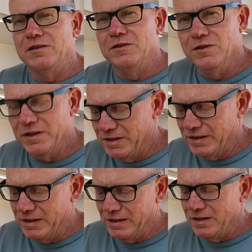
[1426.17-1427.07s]
to
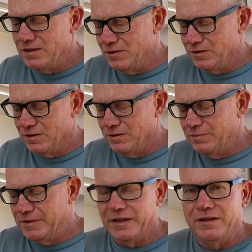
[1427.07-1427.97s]
the kids, or,
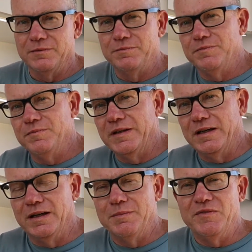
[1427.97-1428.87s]
you know,
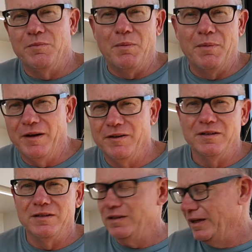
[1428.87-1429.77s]
if I'm on my
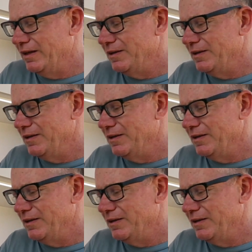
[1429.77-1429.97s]
own